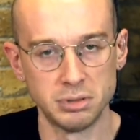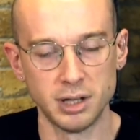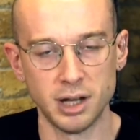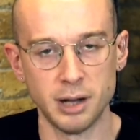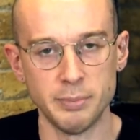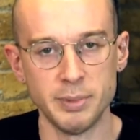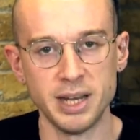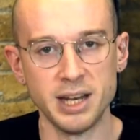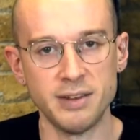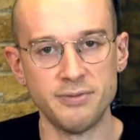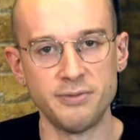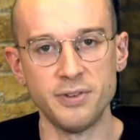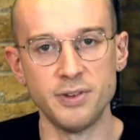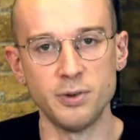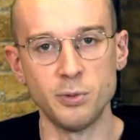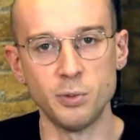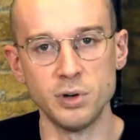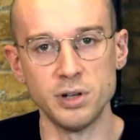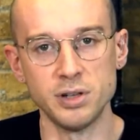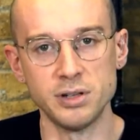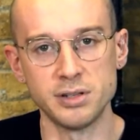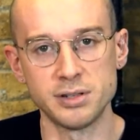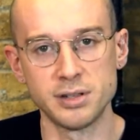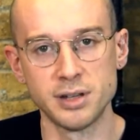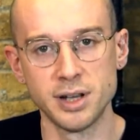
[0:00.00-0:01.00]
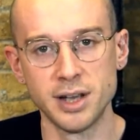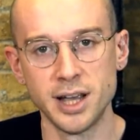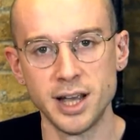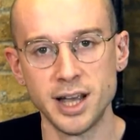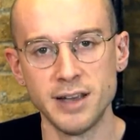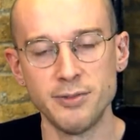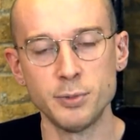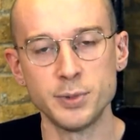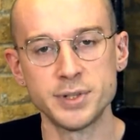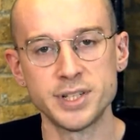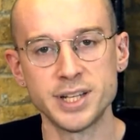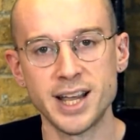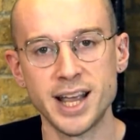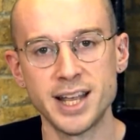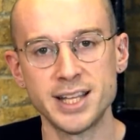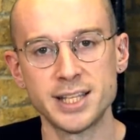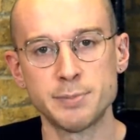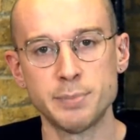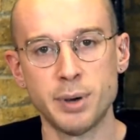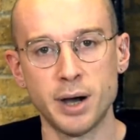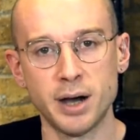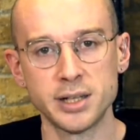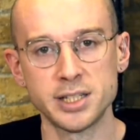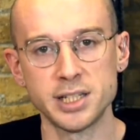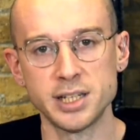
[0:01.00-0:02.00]
I mean, if it was against
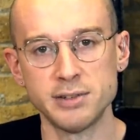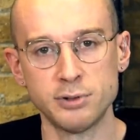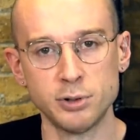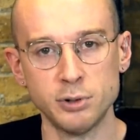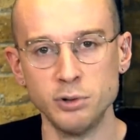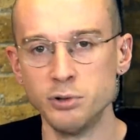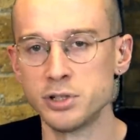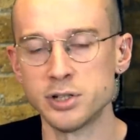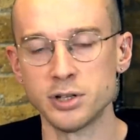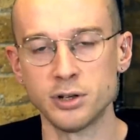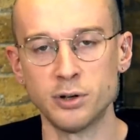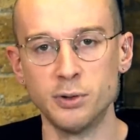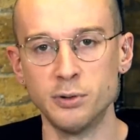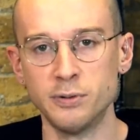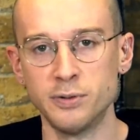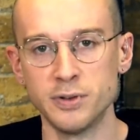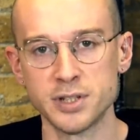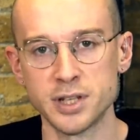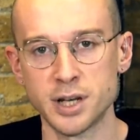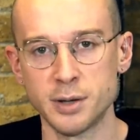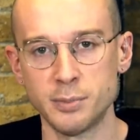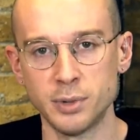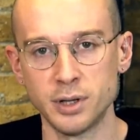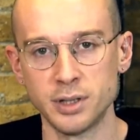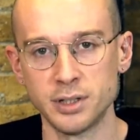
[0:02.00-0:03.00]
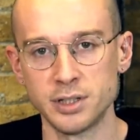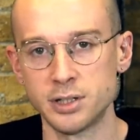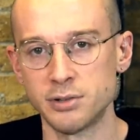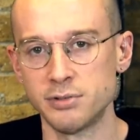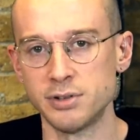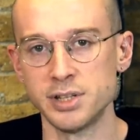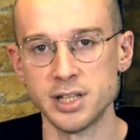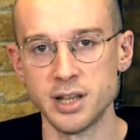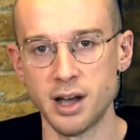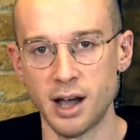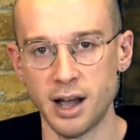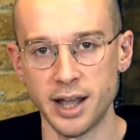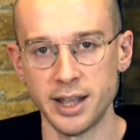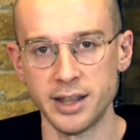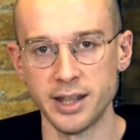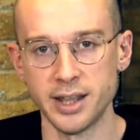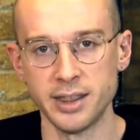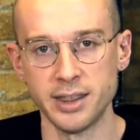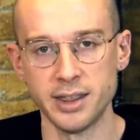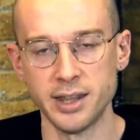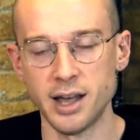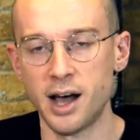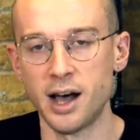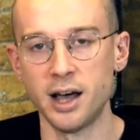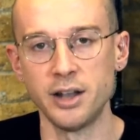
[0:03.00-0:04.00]
party rules to call for someone to resign,
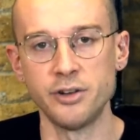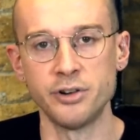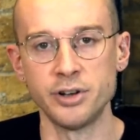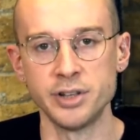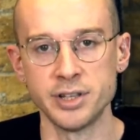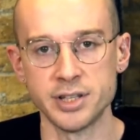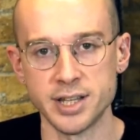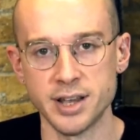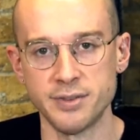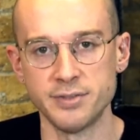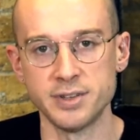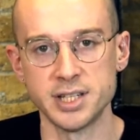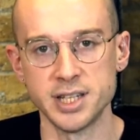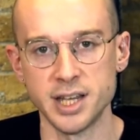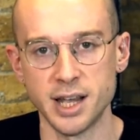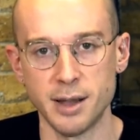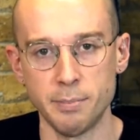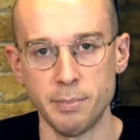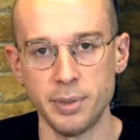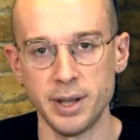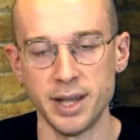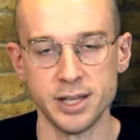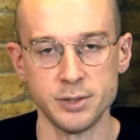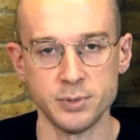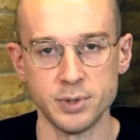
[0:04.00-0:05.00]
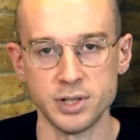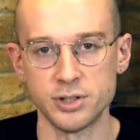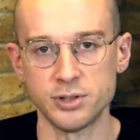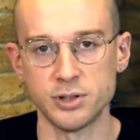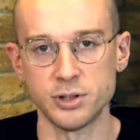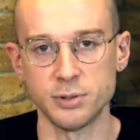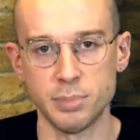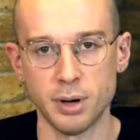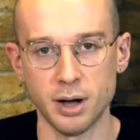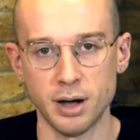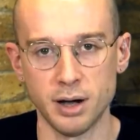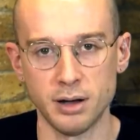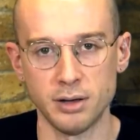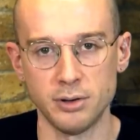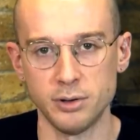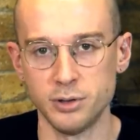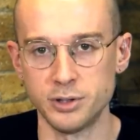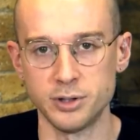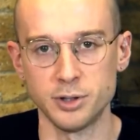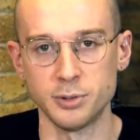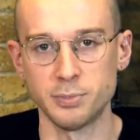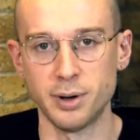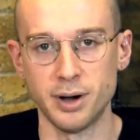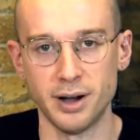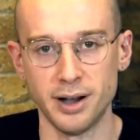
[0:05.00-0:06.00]
then the 170 MPs which took part
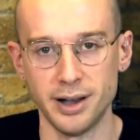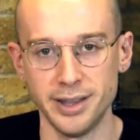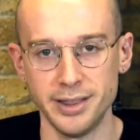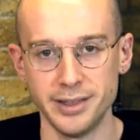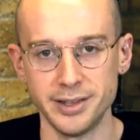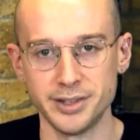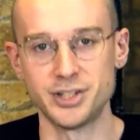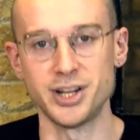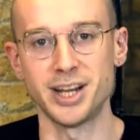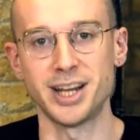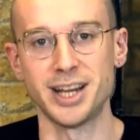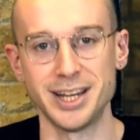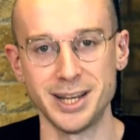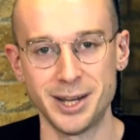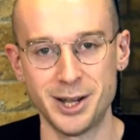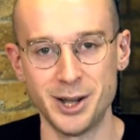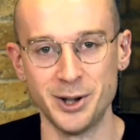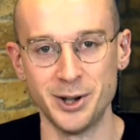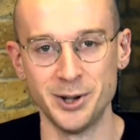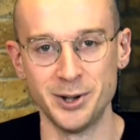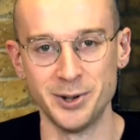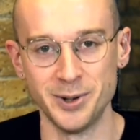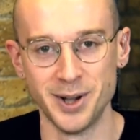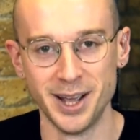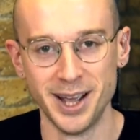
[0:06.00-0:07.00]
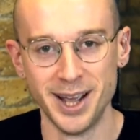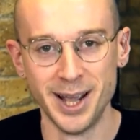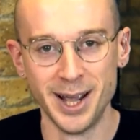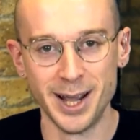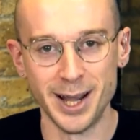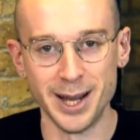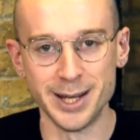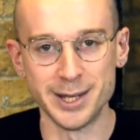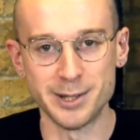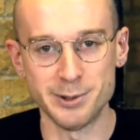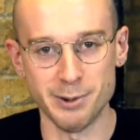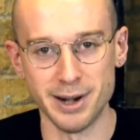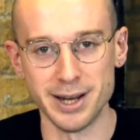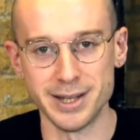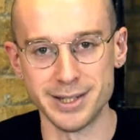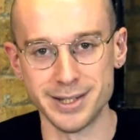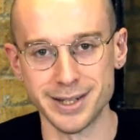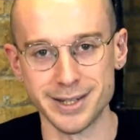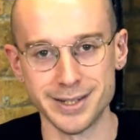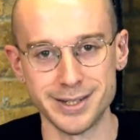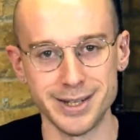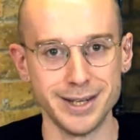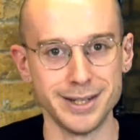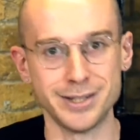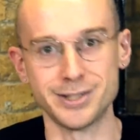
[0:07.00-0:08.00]
in the chicken coup in
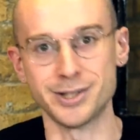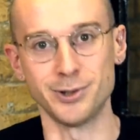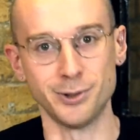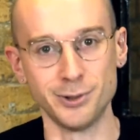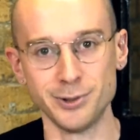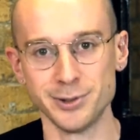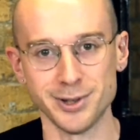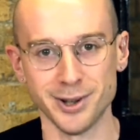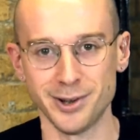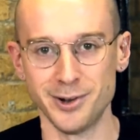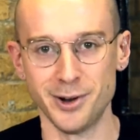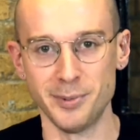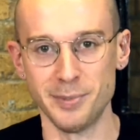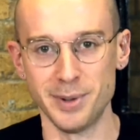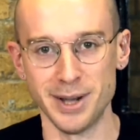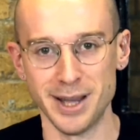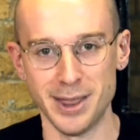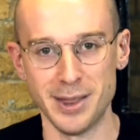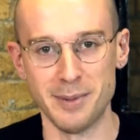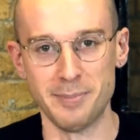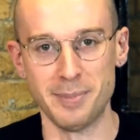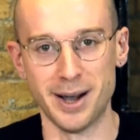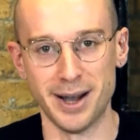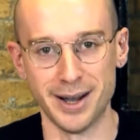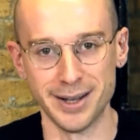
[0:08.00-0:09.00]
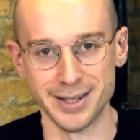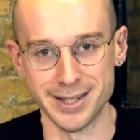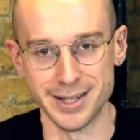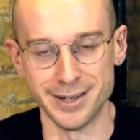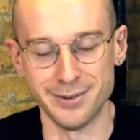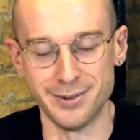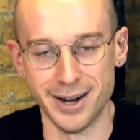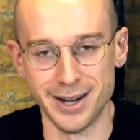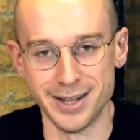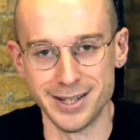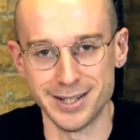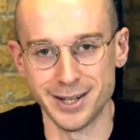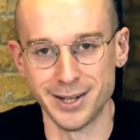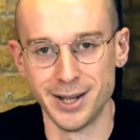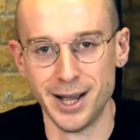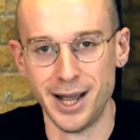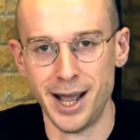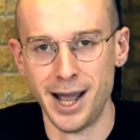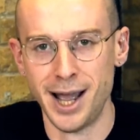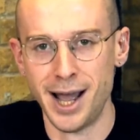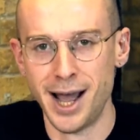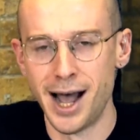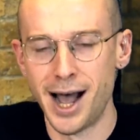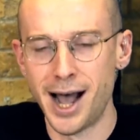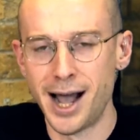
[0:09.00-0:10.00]
2016 should also not be in the party, right? So
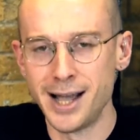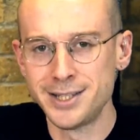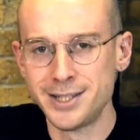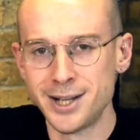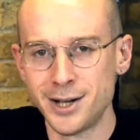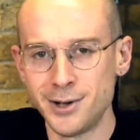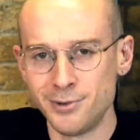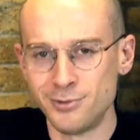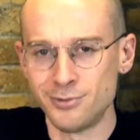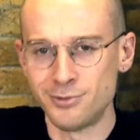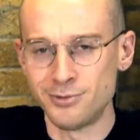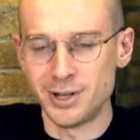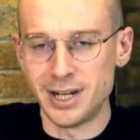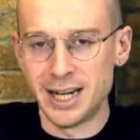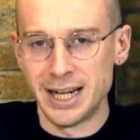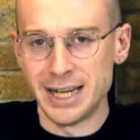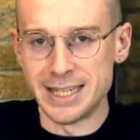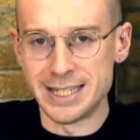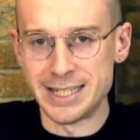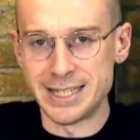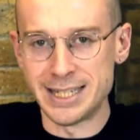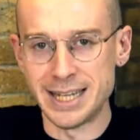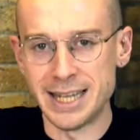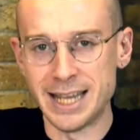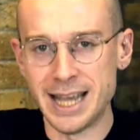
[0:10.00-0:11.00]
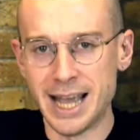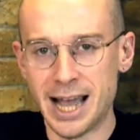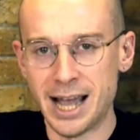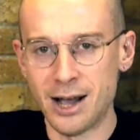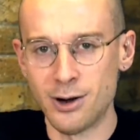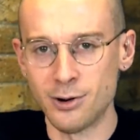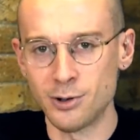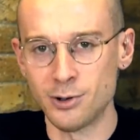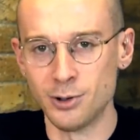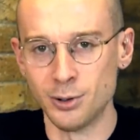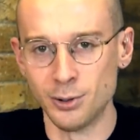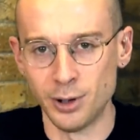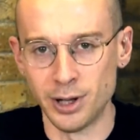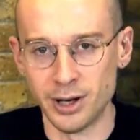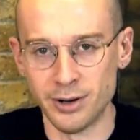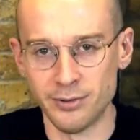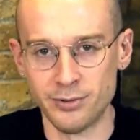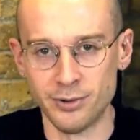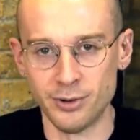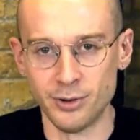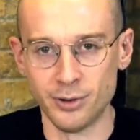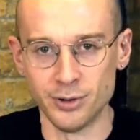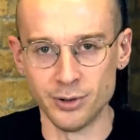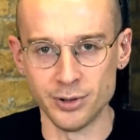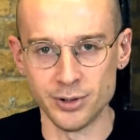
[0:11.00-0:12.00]
I don't really see how calling
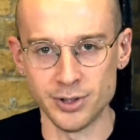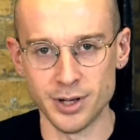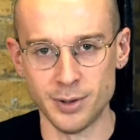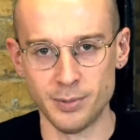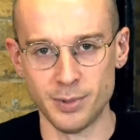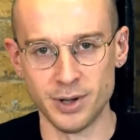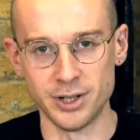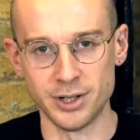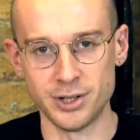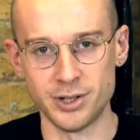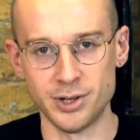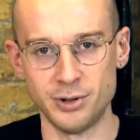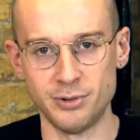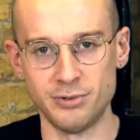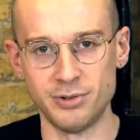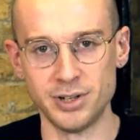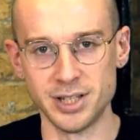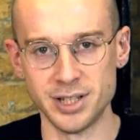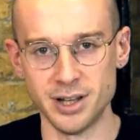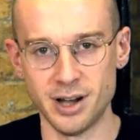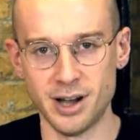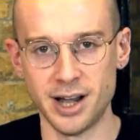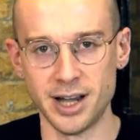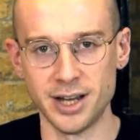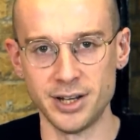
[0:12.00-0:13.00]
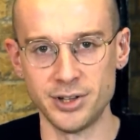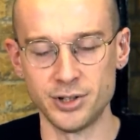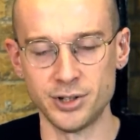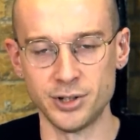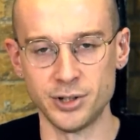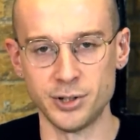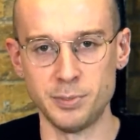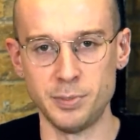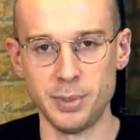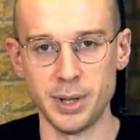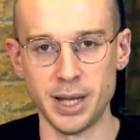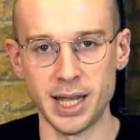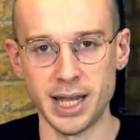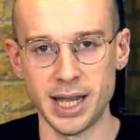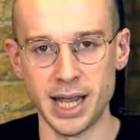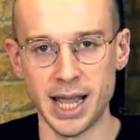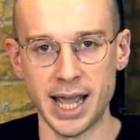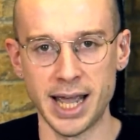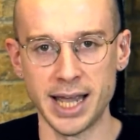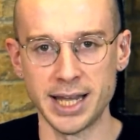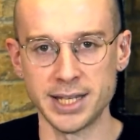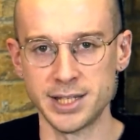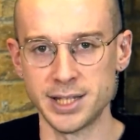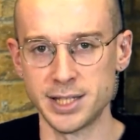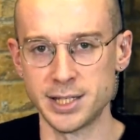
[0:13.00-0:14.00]
for someone to resign should be
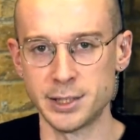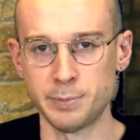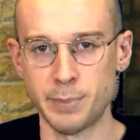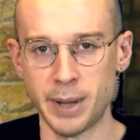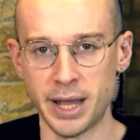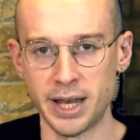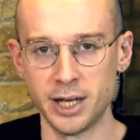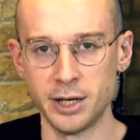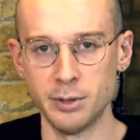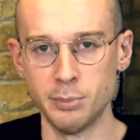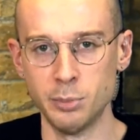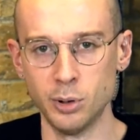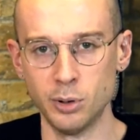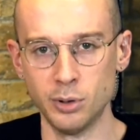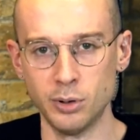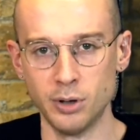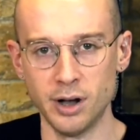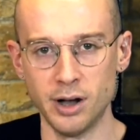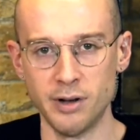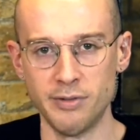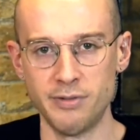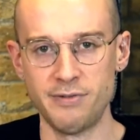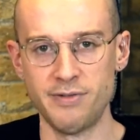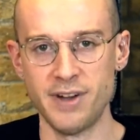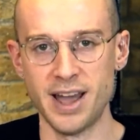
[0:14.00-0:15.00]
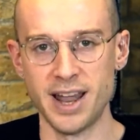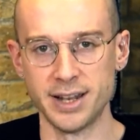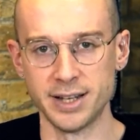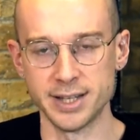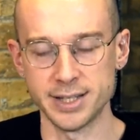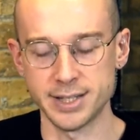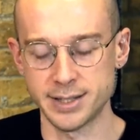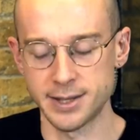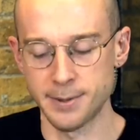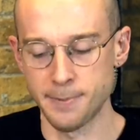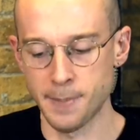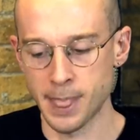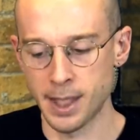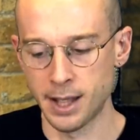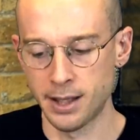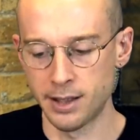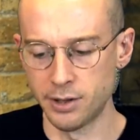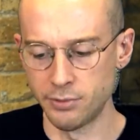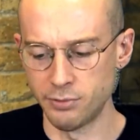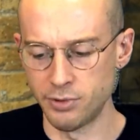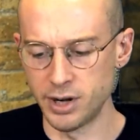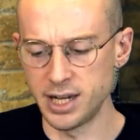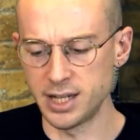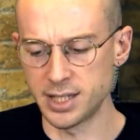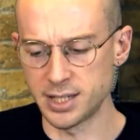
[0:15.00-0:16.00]
a suspendable offence. The
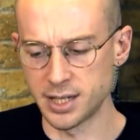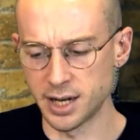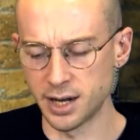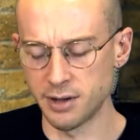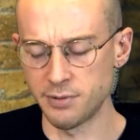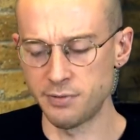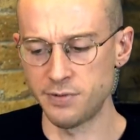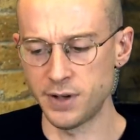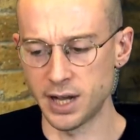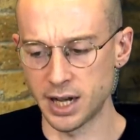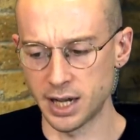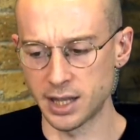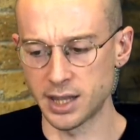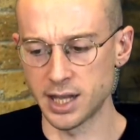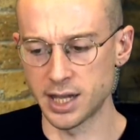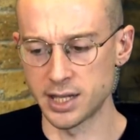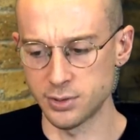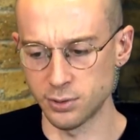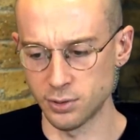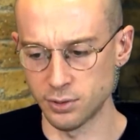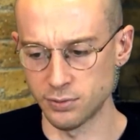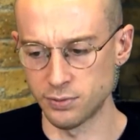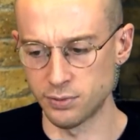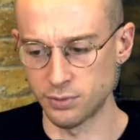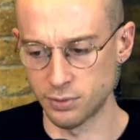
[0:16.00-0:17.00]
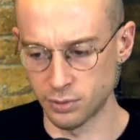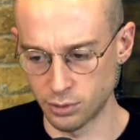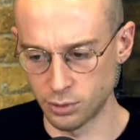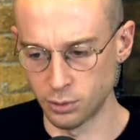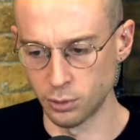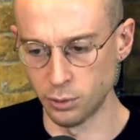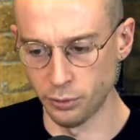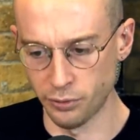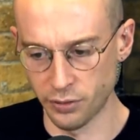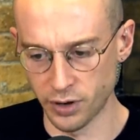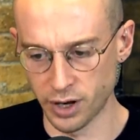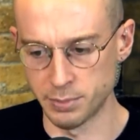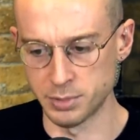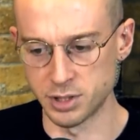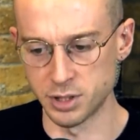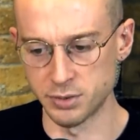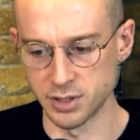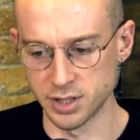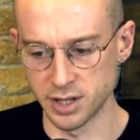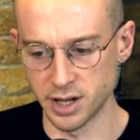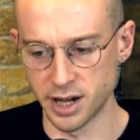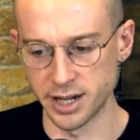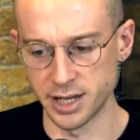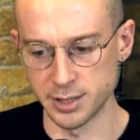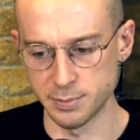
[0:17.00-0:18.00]
reason I think they sort of called for him to
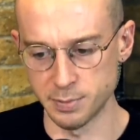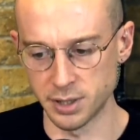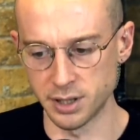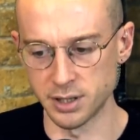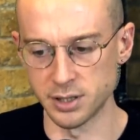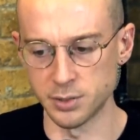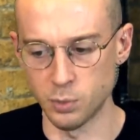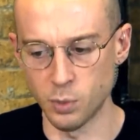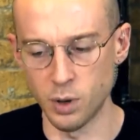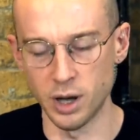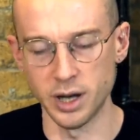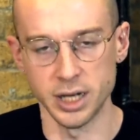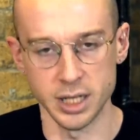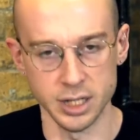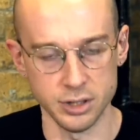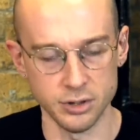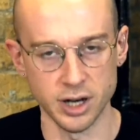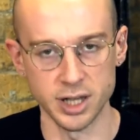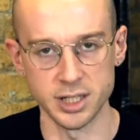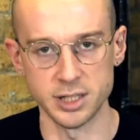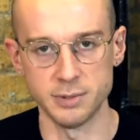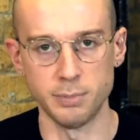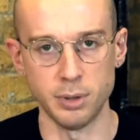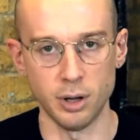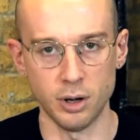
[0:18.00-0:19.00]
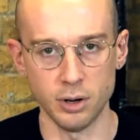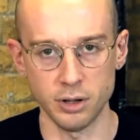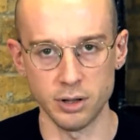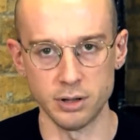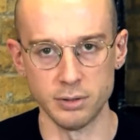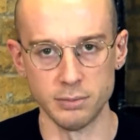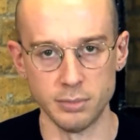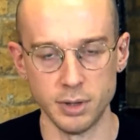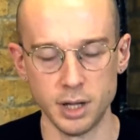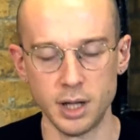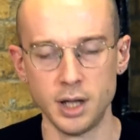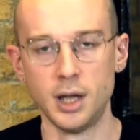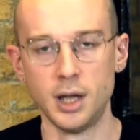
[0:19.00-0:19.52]
resign is because, 1, he tried to block them